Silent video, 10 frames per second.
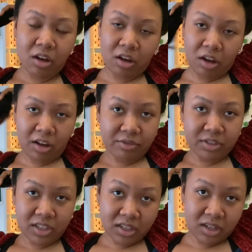
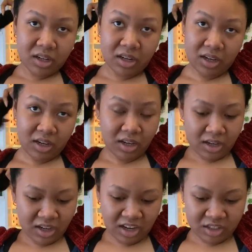often
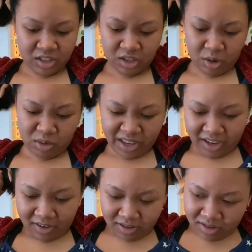and so
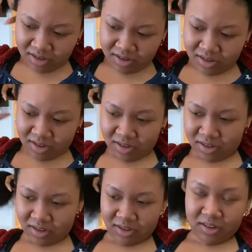
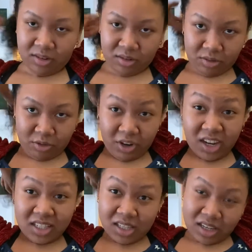don't know,
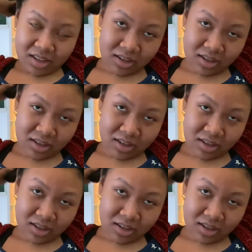crazy.